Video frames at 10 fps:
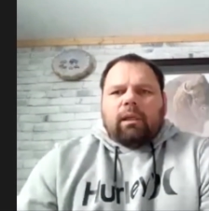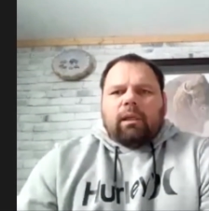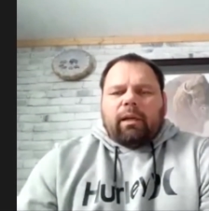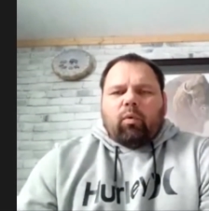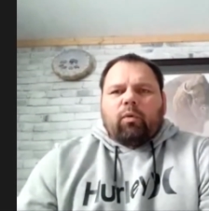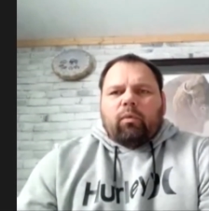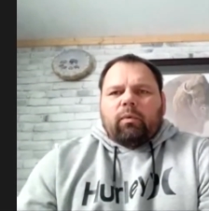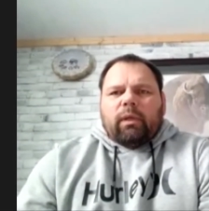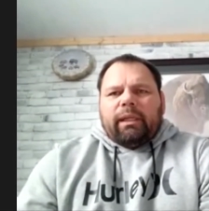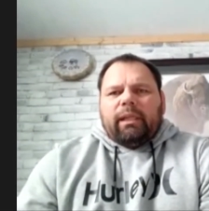like where
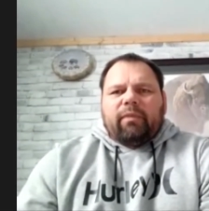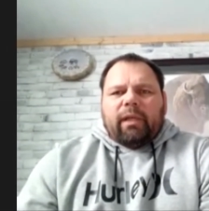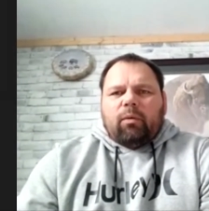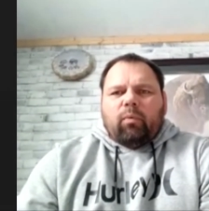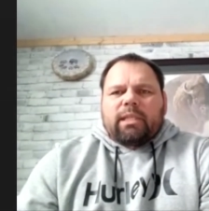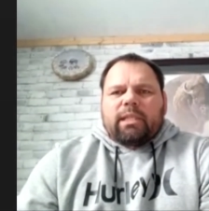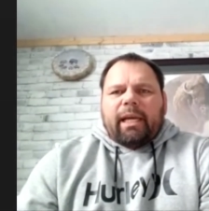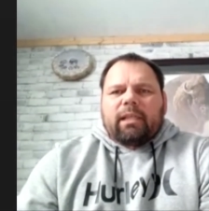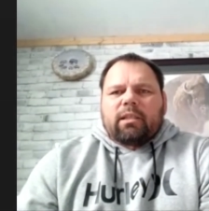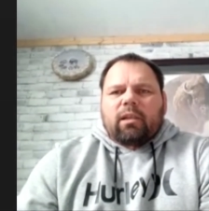even it was
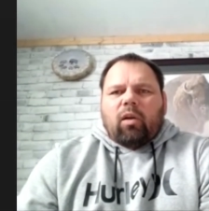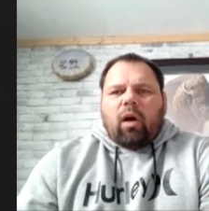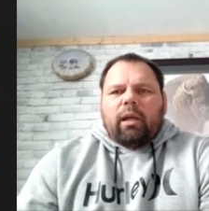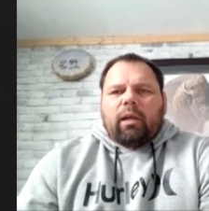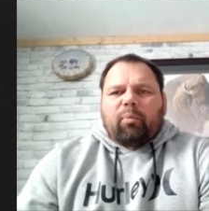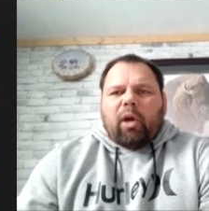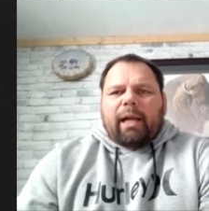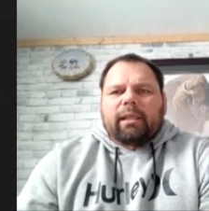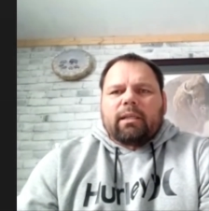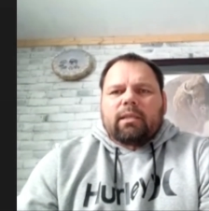against the law to
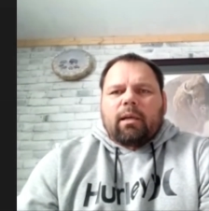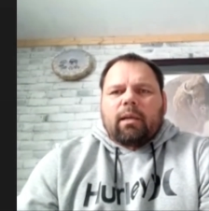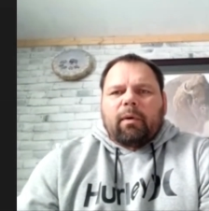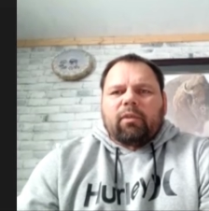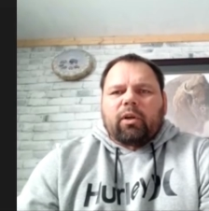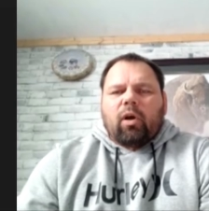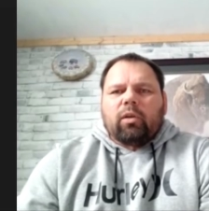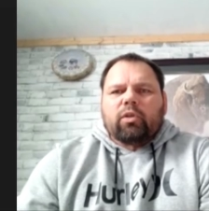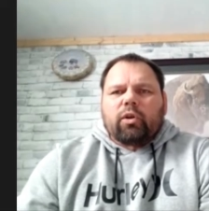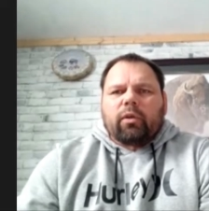practice some of our
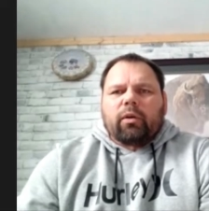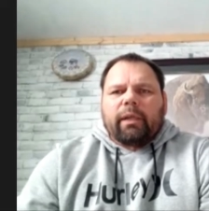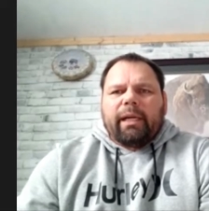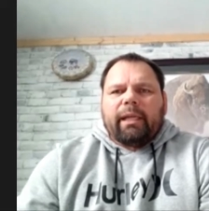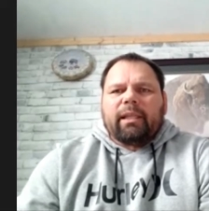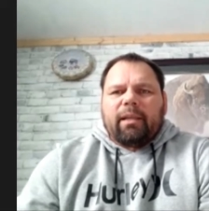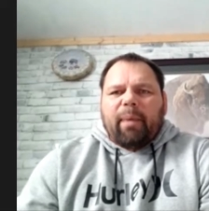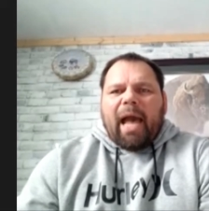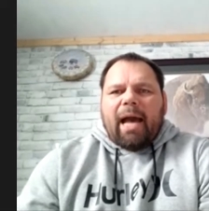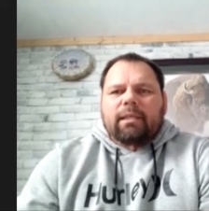culture in the
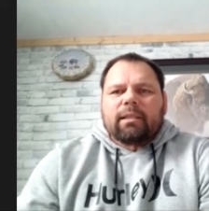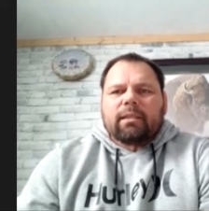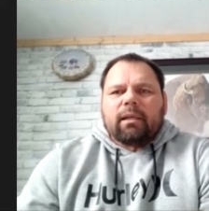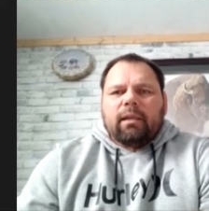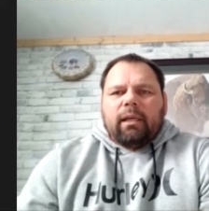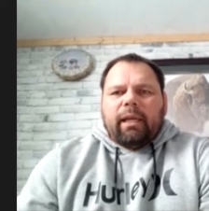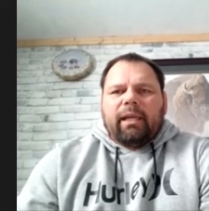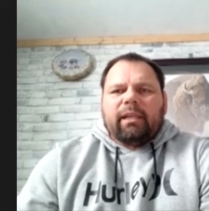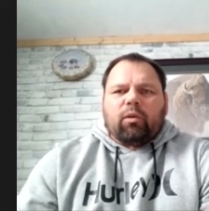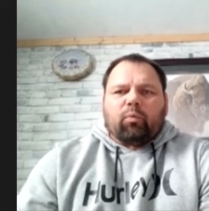past
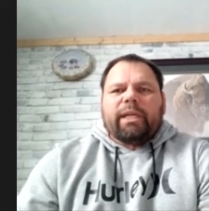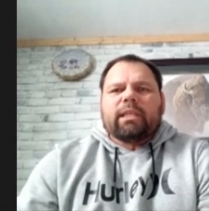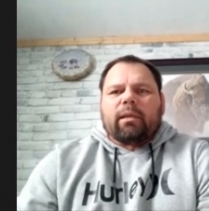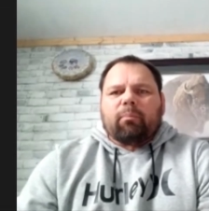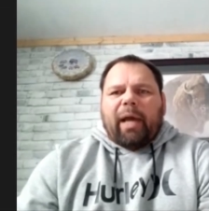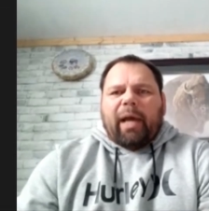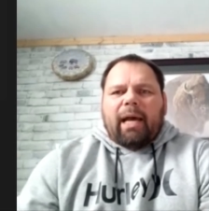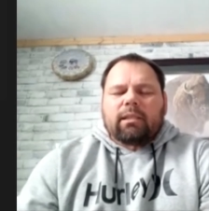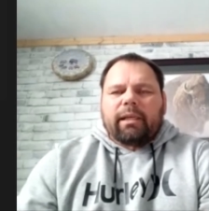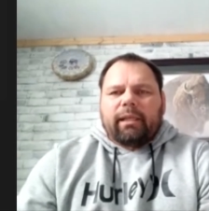in the recent
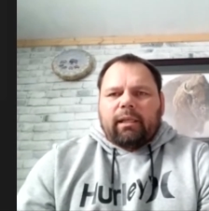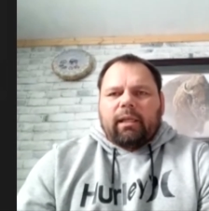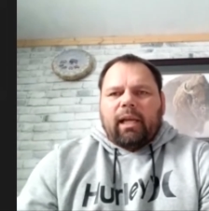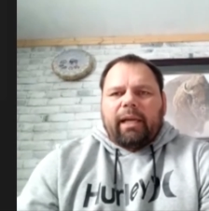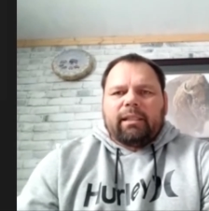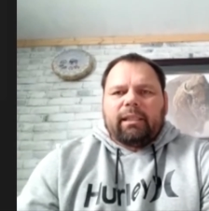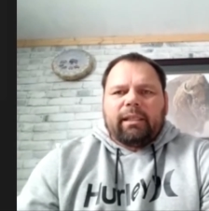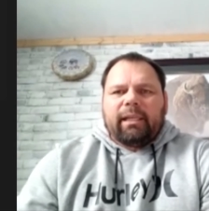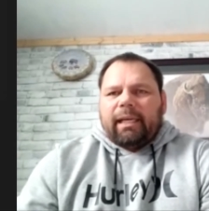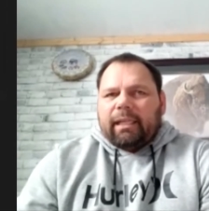past like in the
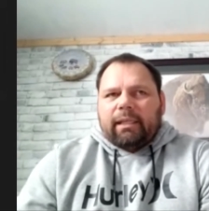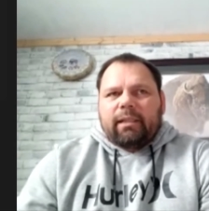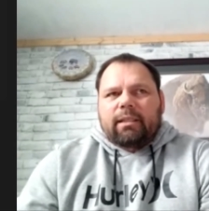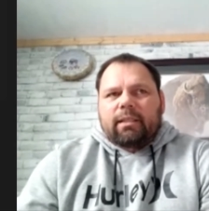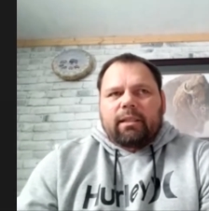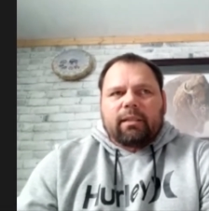1980s and